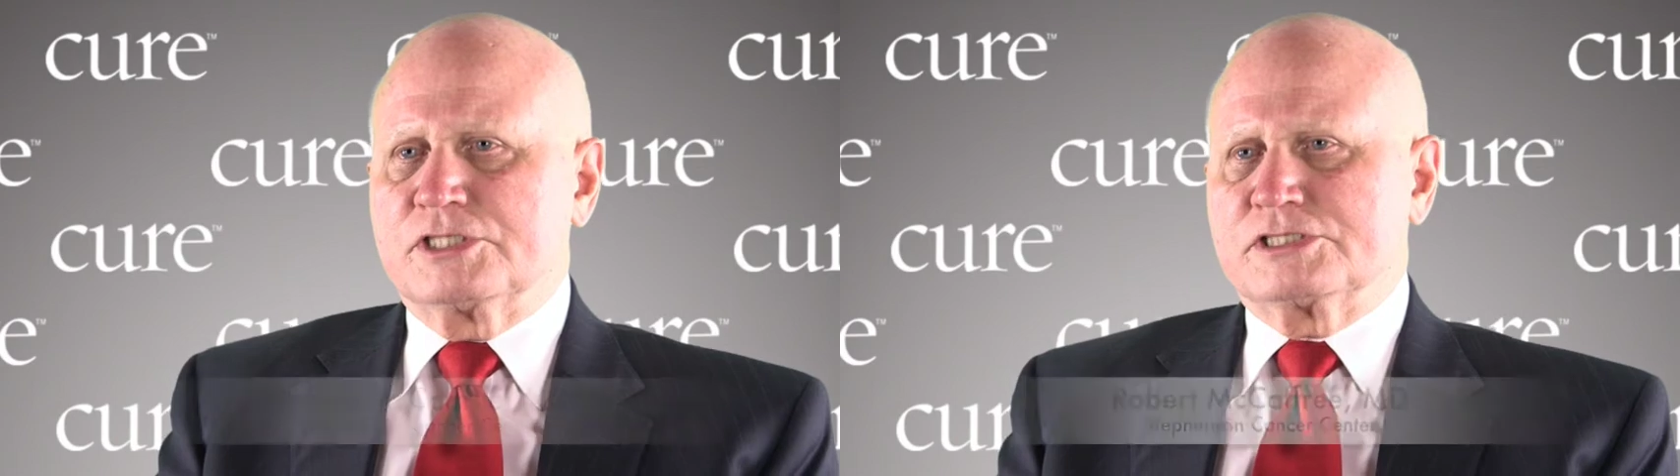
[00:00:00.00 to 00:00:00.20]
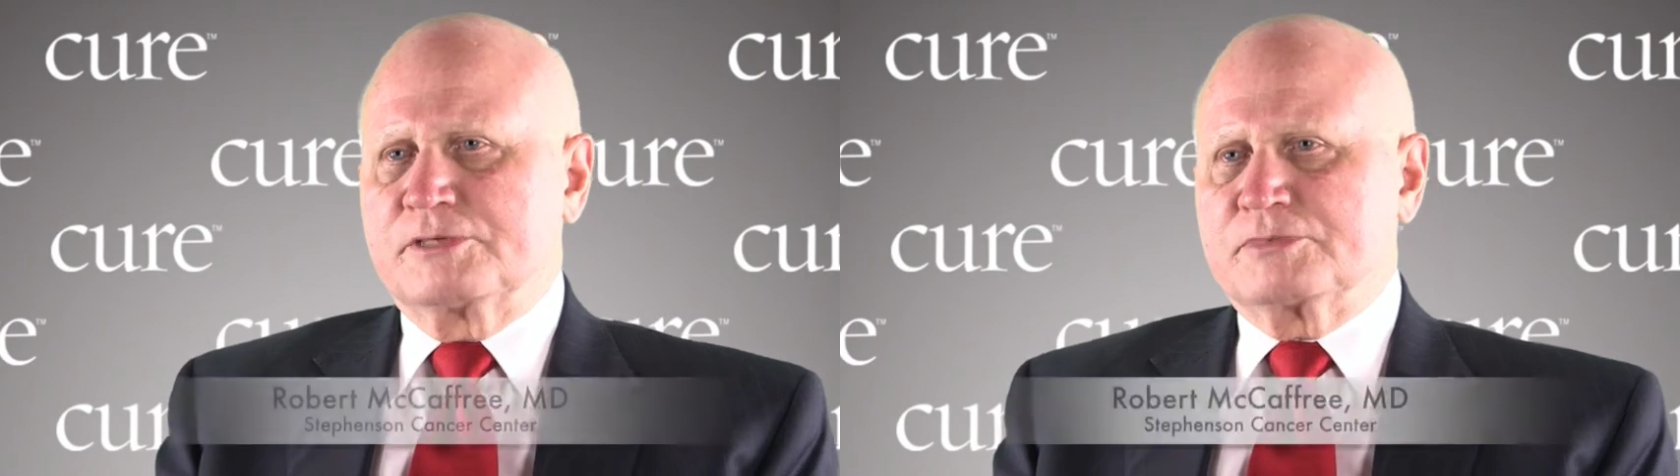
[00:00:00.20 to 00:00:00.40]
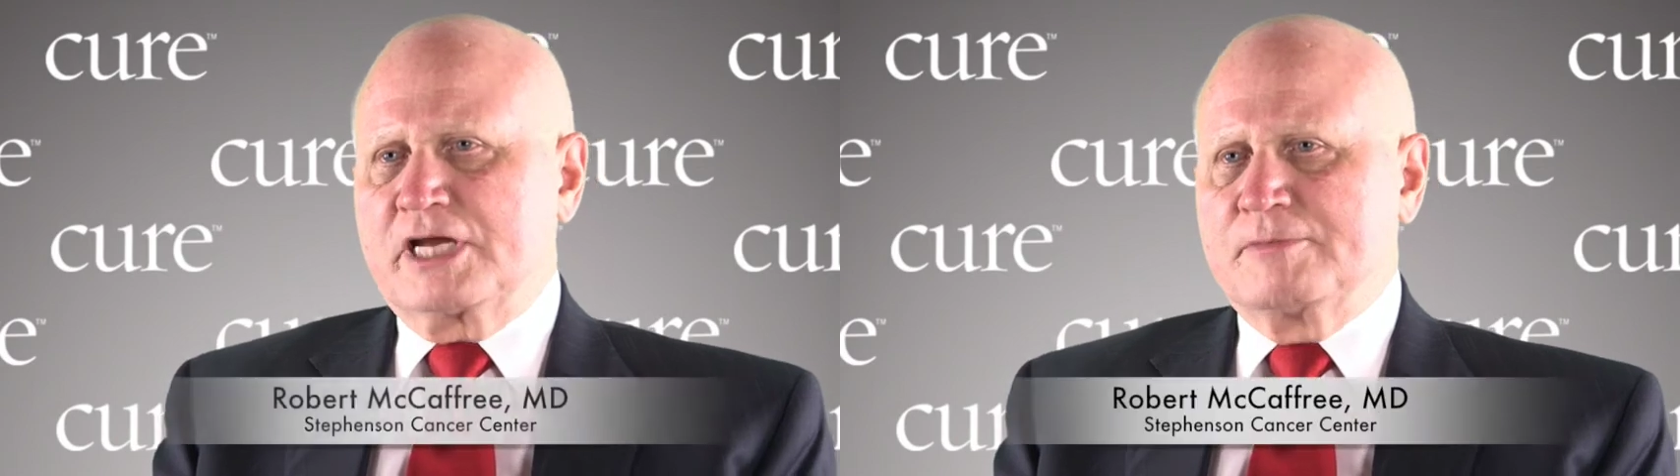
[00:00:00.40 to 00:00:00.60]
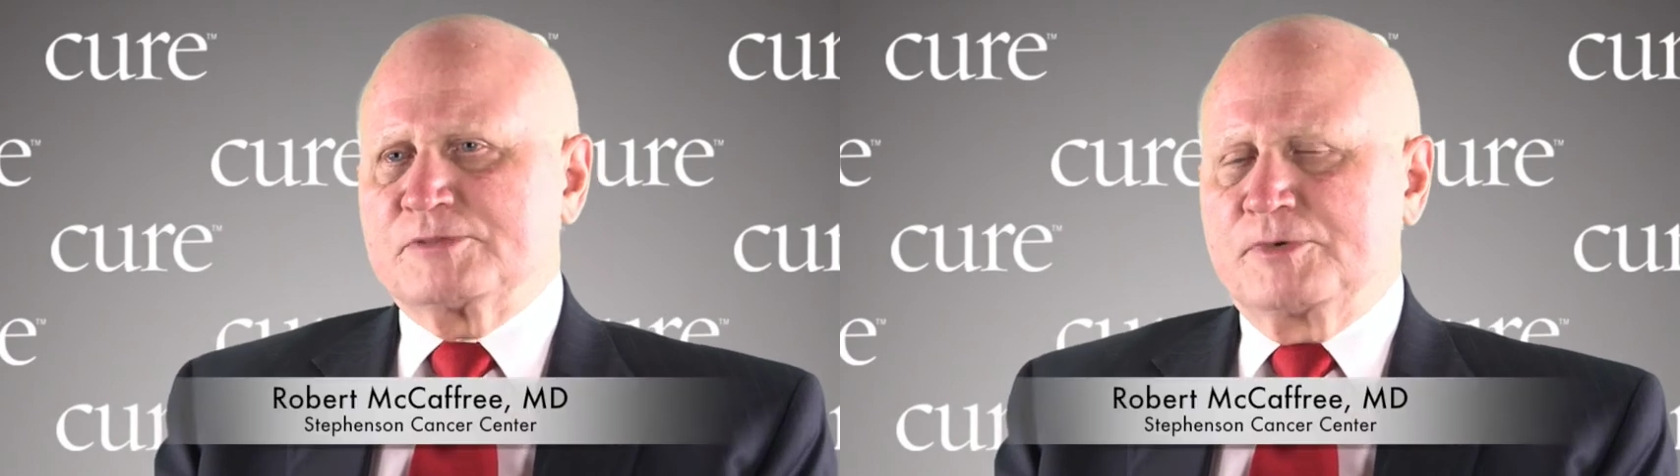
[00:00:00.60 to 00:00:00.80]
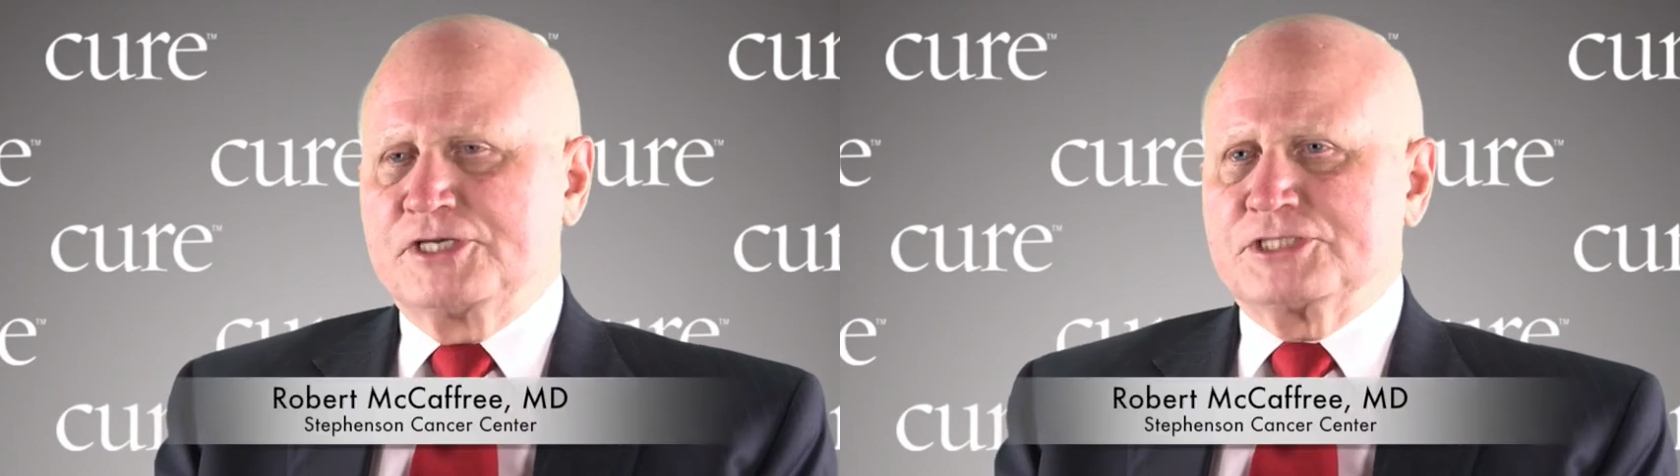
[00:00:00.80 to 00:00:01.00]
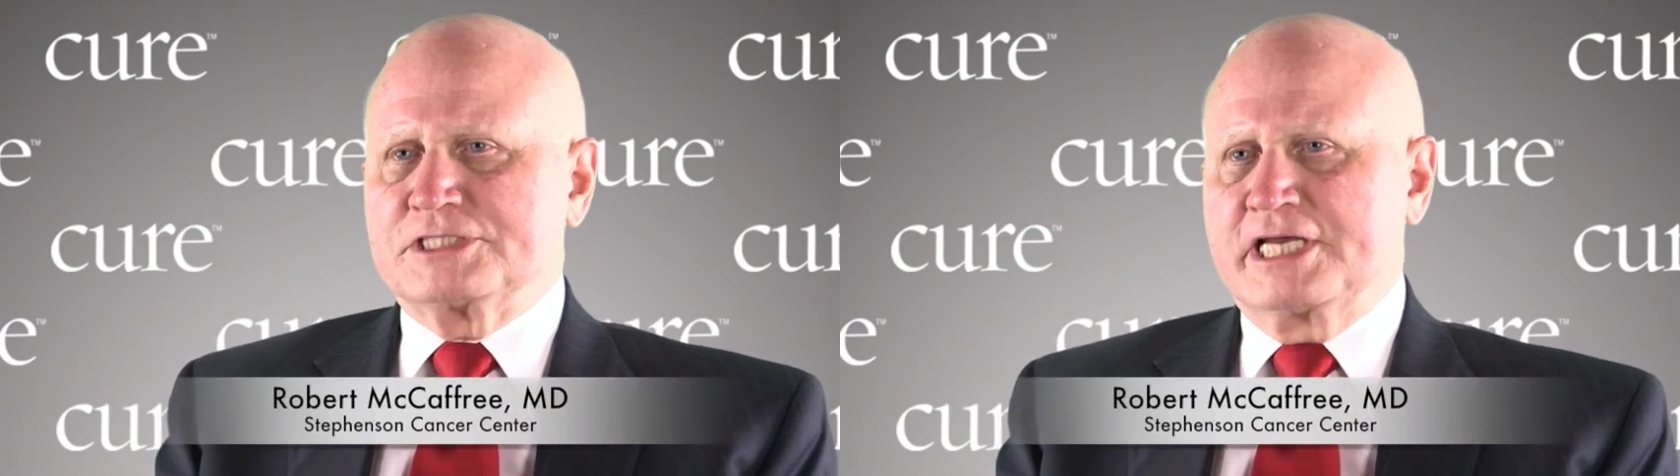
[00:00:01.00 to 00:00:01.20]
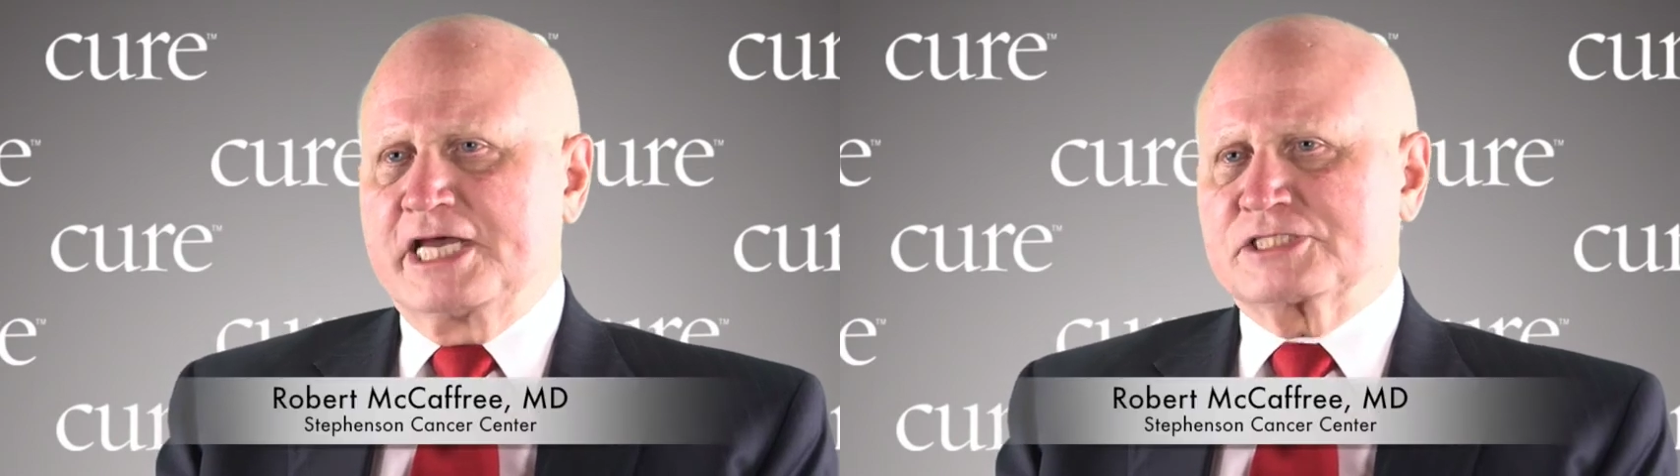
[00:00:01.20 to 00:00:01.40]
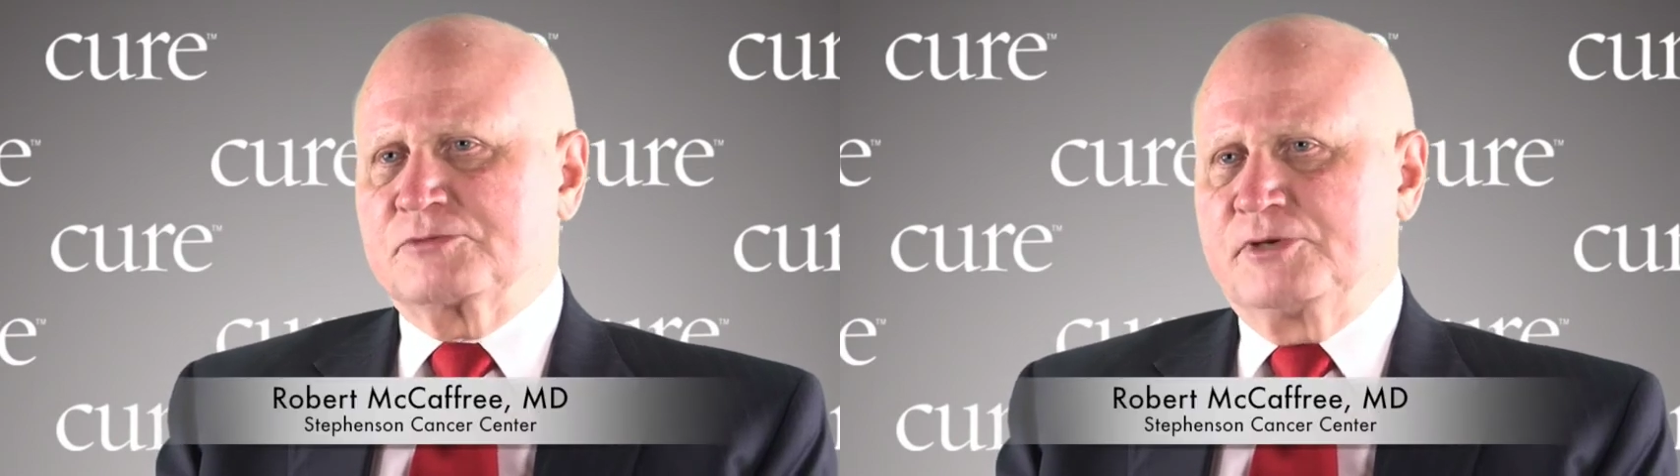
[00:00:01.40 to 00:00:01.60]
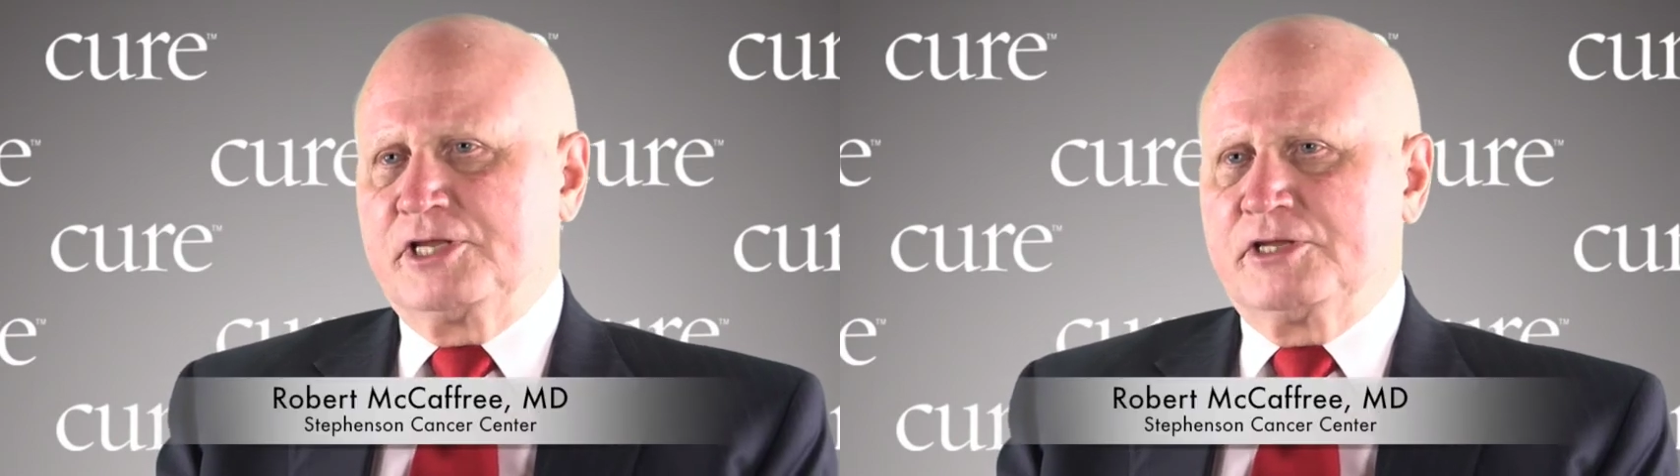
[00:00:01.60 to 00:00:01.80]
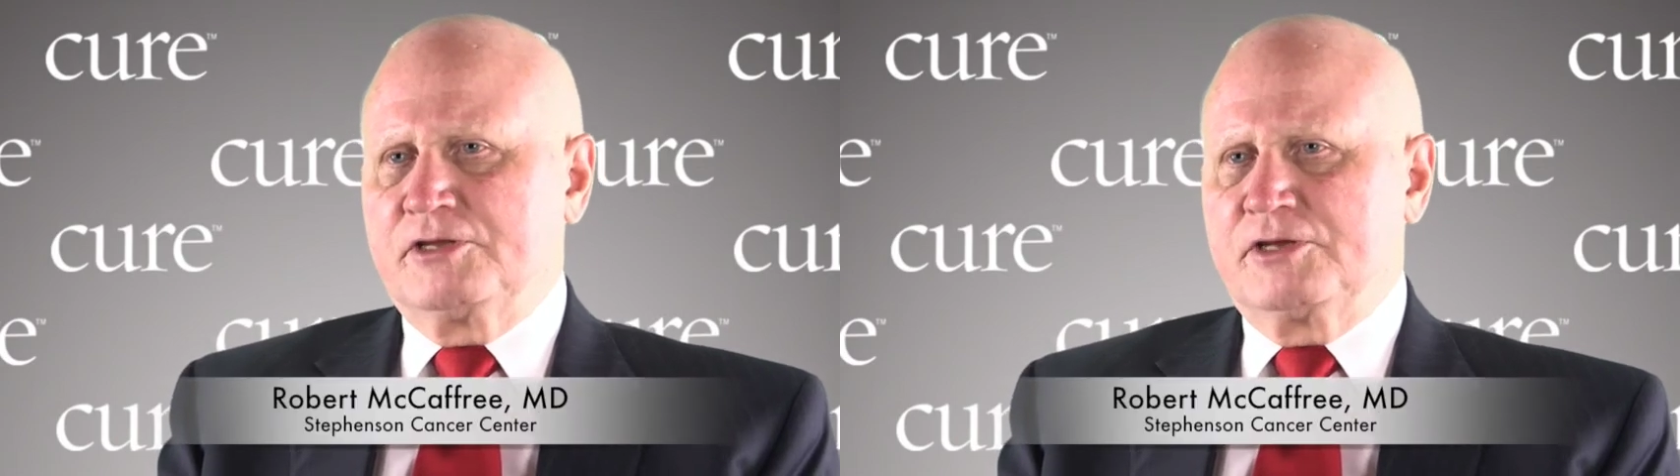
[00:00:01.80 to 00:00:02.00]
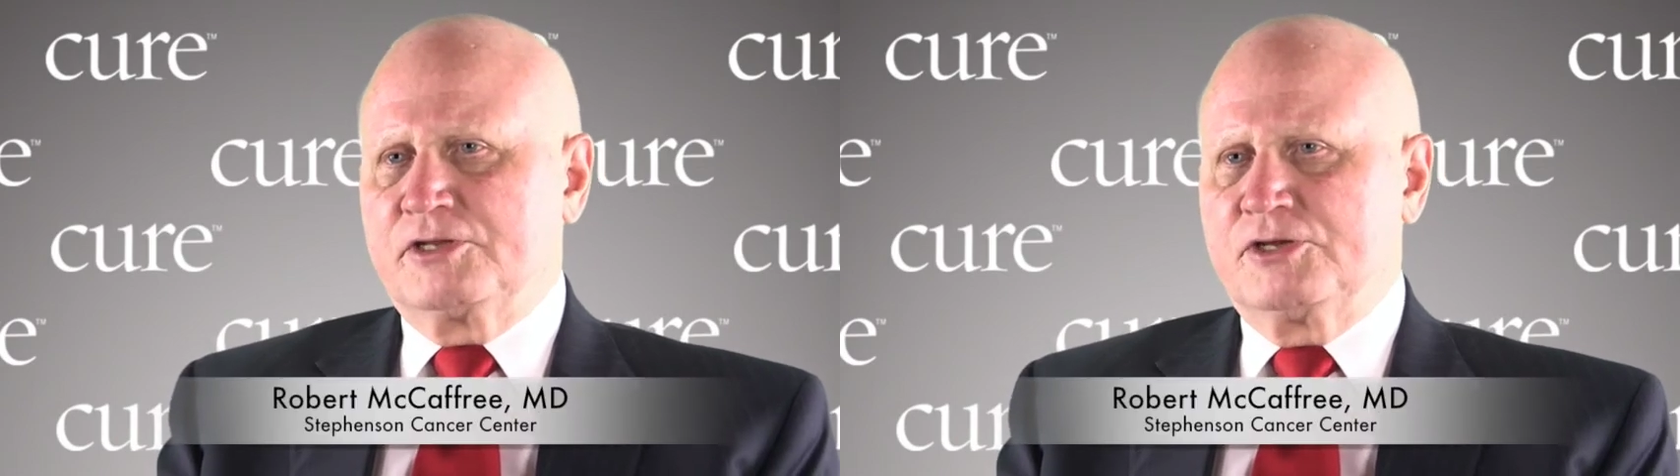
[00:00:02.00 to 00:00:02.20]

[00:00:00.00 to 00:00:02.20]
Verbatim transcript: Sometimes patients ask me,